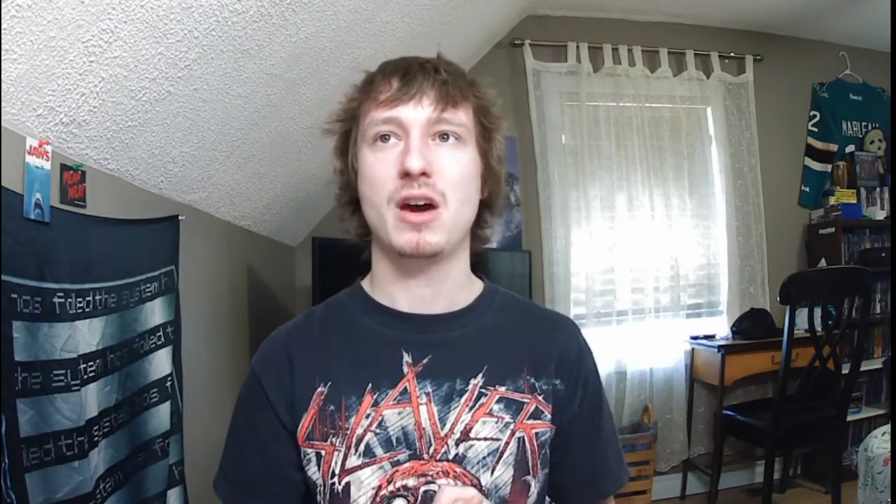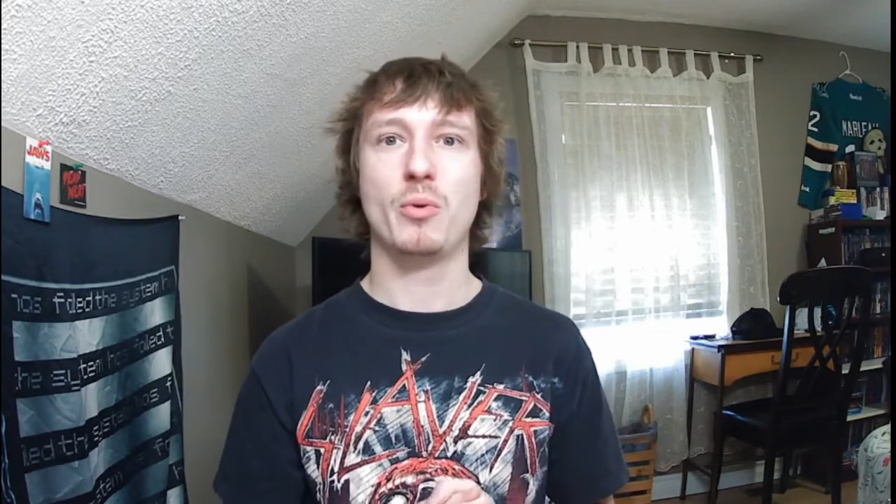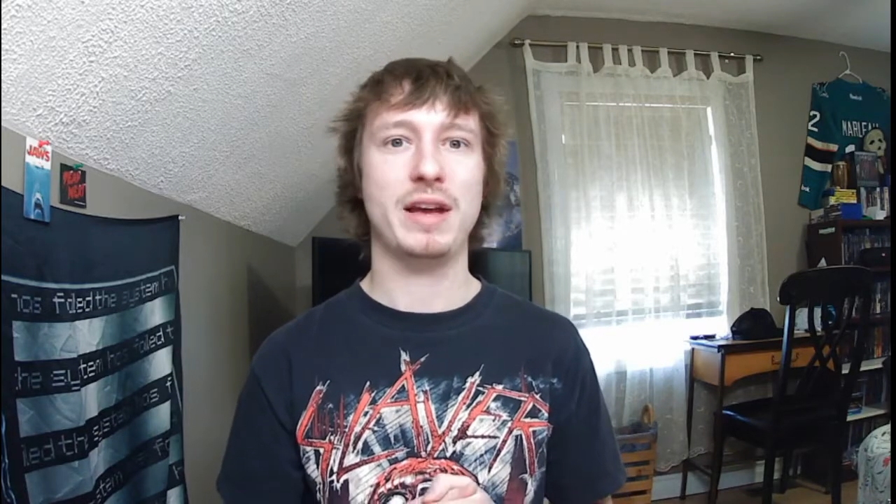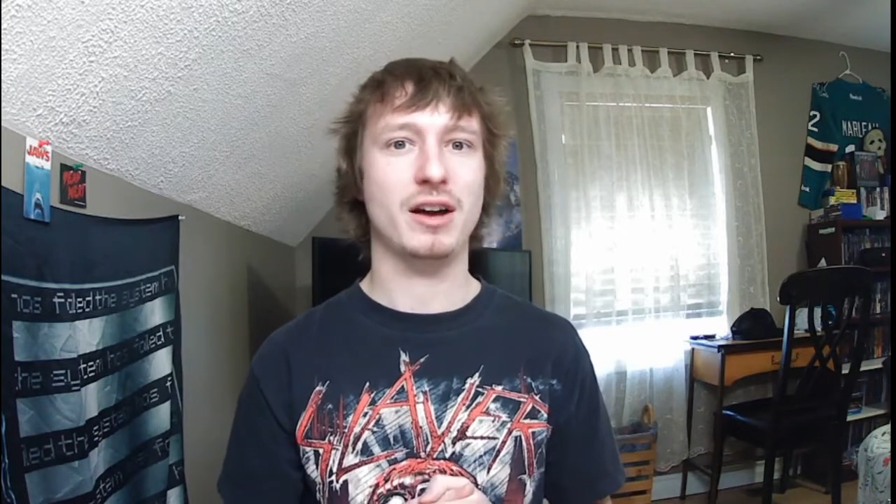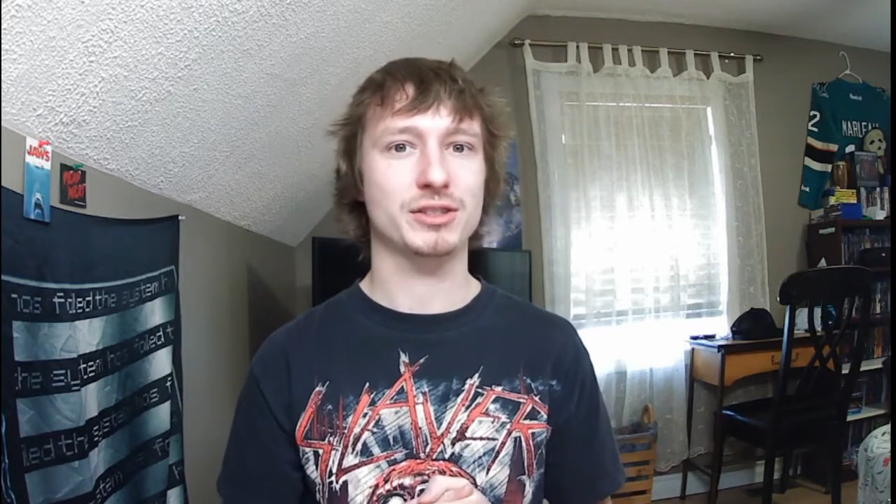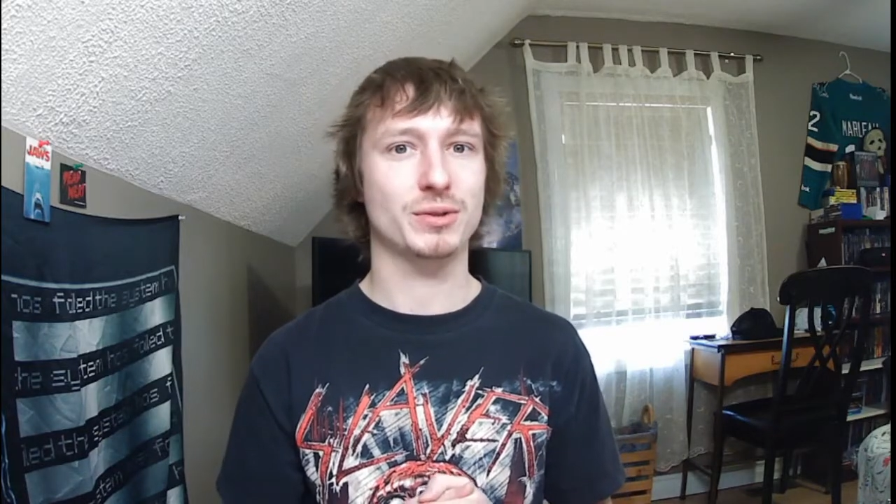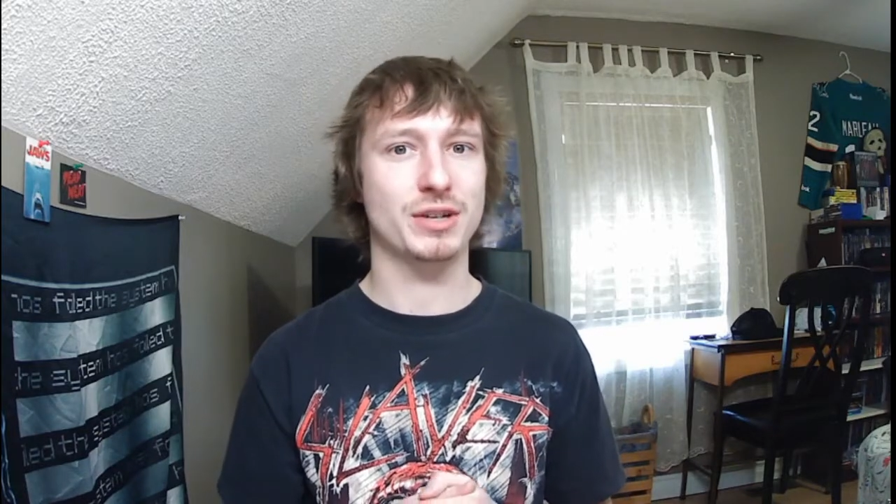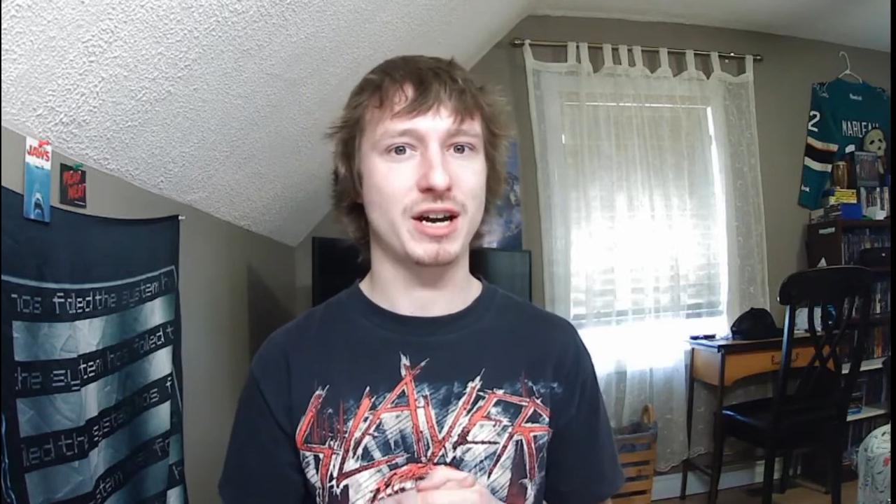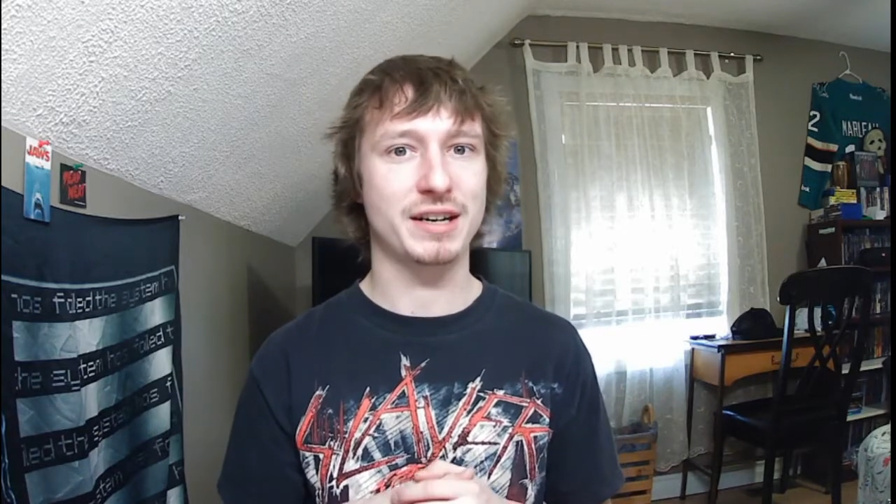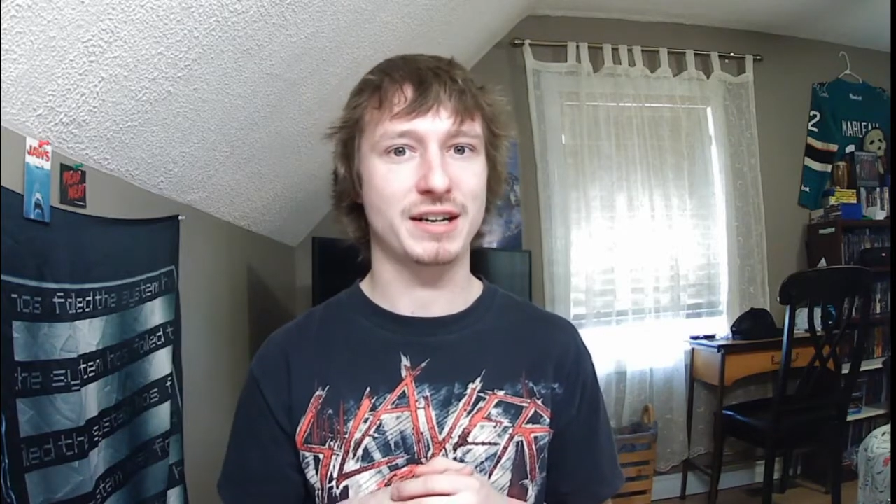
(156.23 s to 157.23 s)
We also
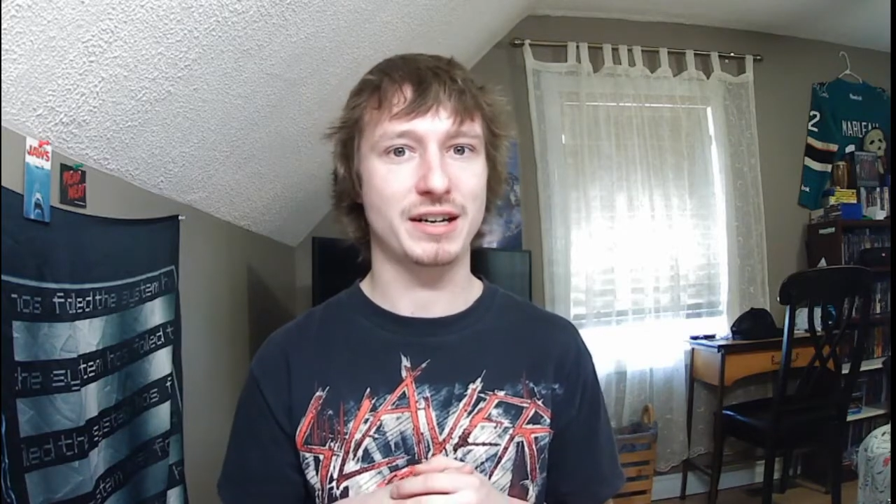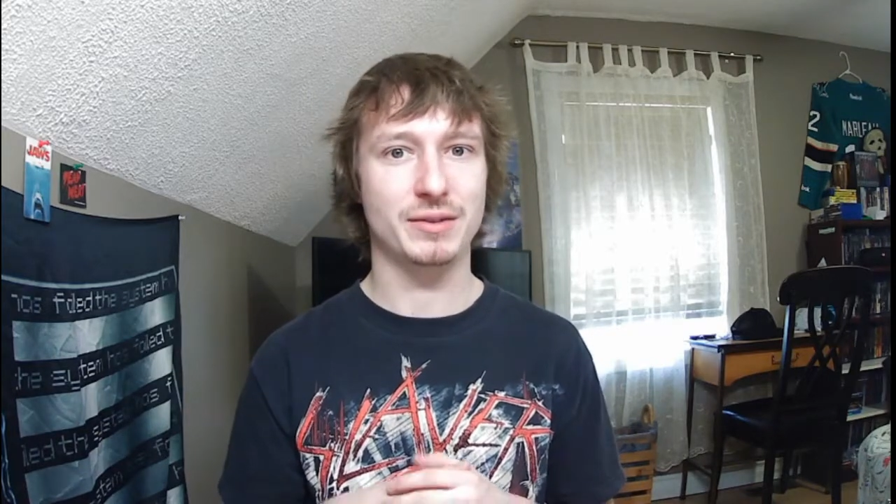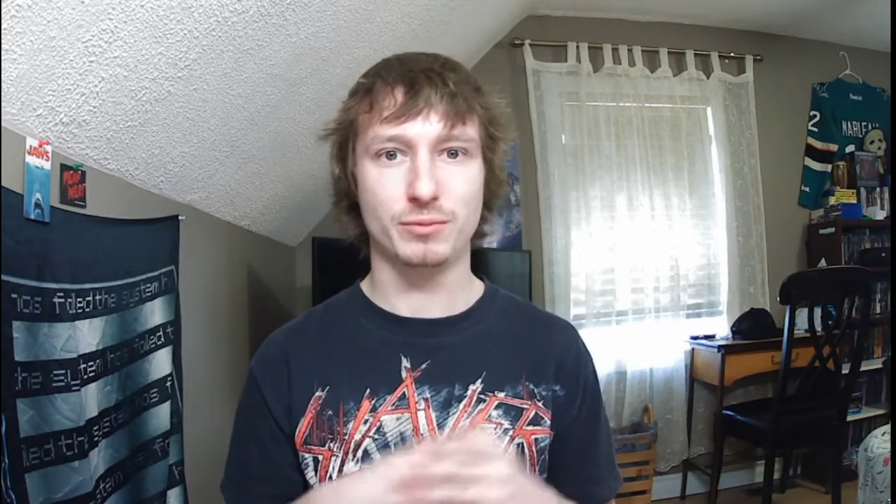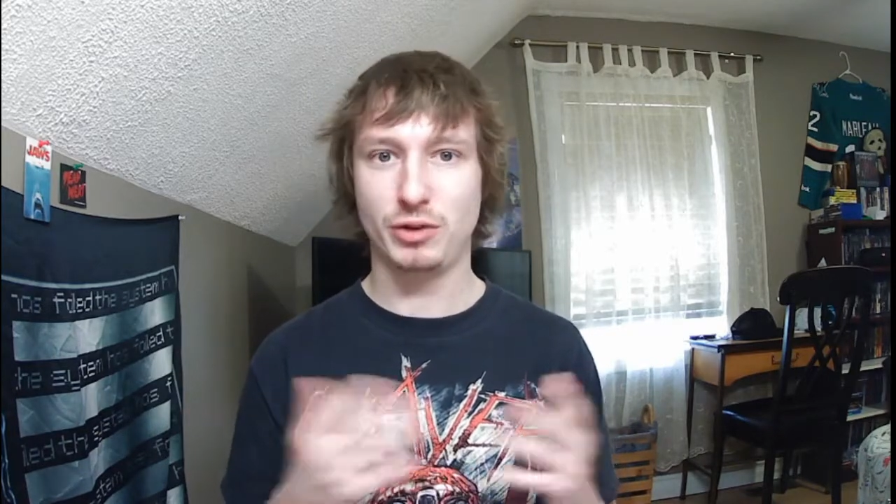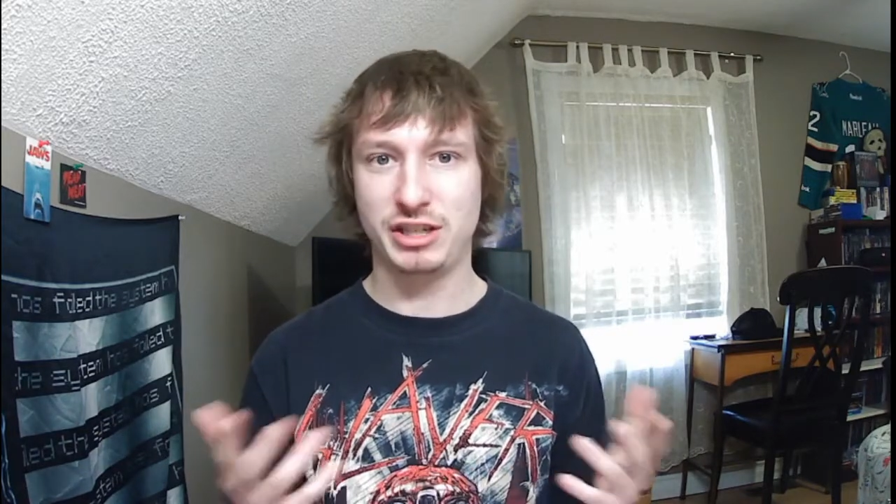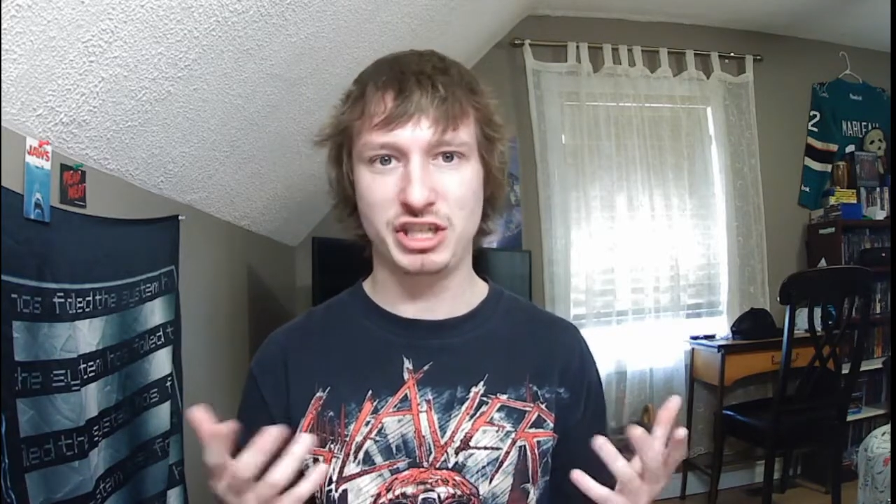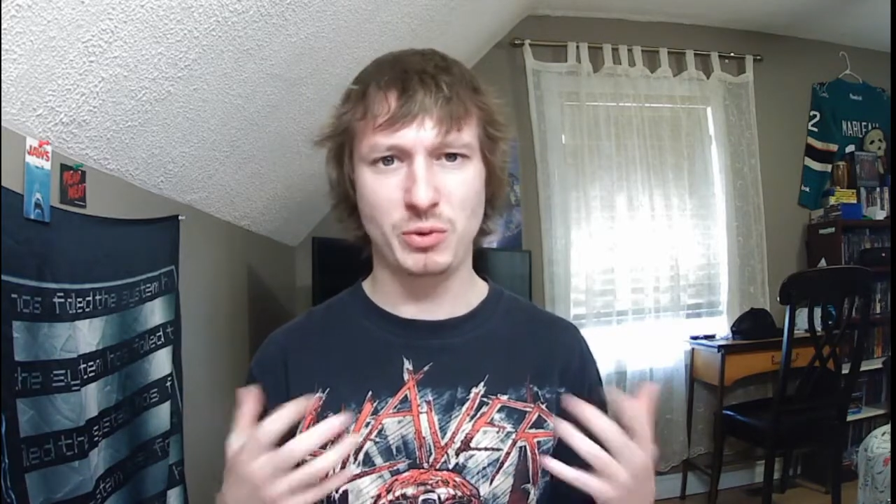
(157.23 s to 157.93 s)
got Richie